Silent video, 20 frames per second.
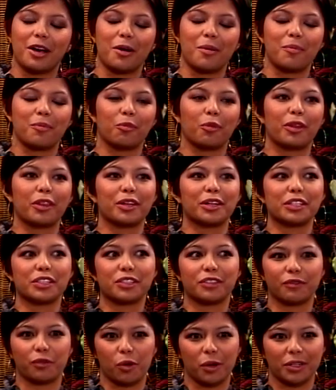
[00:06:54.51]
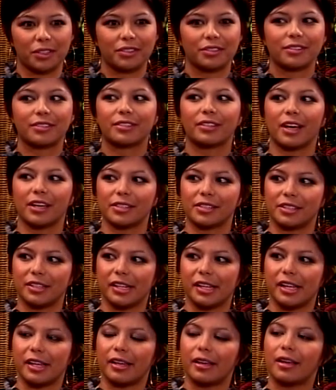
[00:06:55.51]
whether it's divorce,
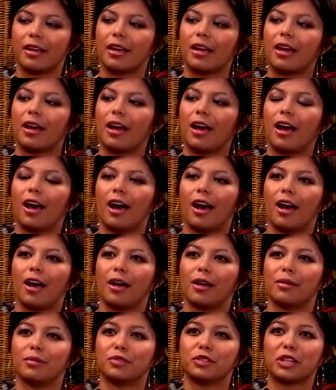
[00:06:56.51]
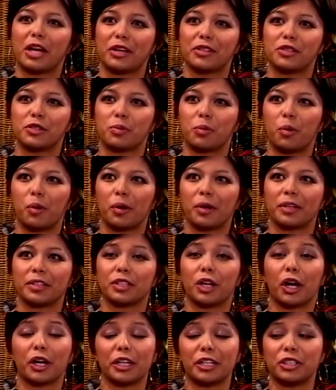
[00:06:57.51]
custody, child support,
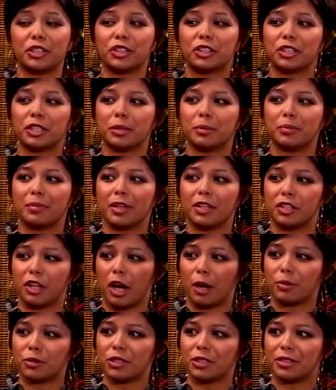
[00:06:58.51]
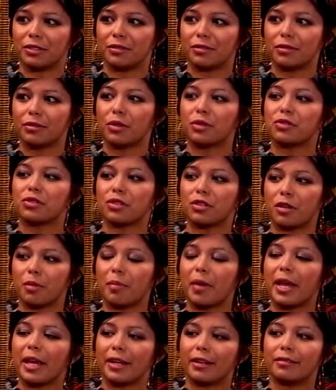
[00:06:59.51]
guardianship, adoption. Those are the
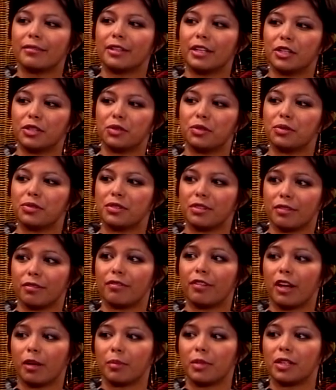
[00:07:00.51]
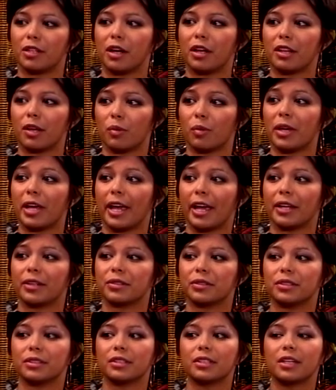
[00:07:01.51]
main issues in family law that we
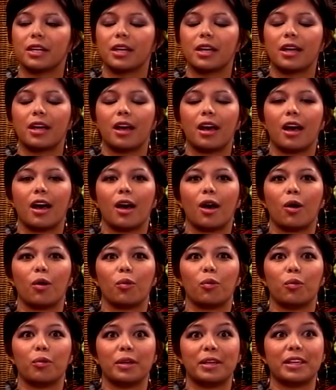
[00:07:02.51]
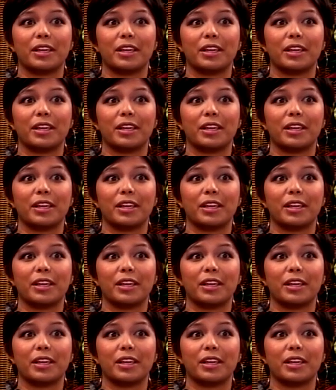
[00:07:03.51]
handle. We get